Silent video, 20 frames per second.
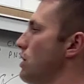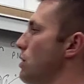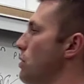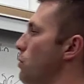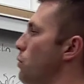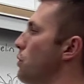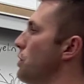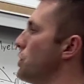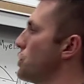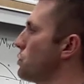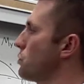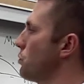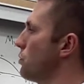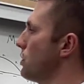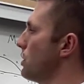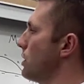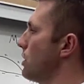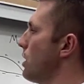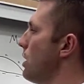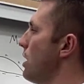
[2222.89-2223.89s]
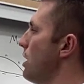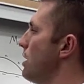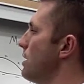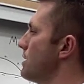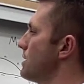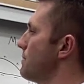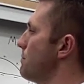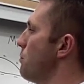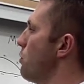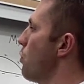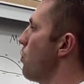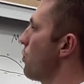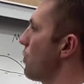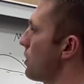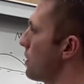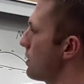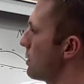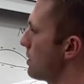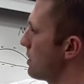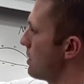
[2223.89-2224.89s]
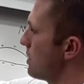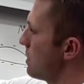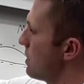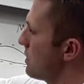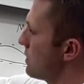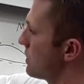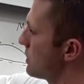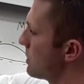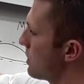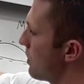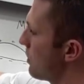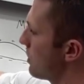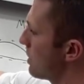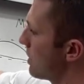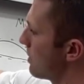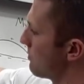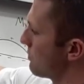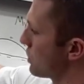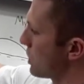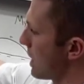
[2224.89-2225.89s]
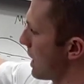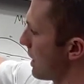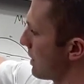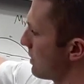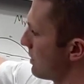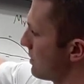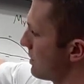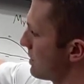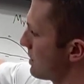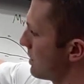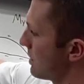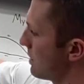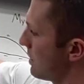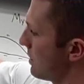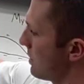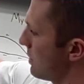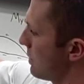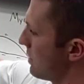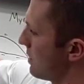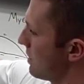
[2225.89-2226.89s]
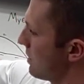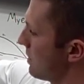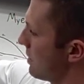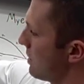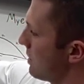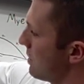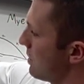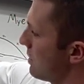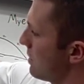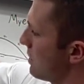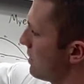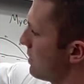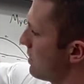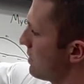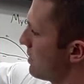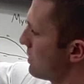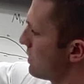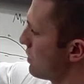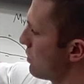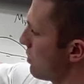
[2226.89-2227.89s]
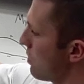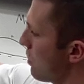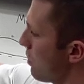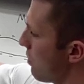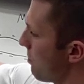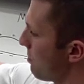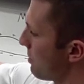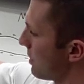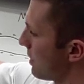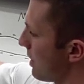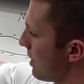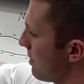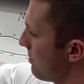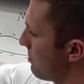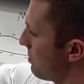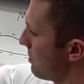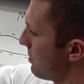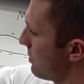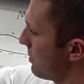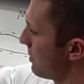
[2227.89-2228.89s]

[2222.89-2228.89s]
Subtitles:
which would cause more sodium channels to open up,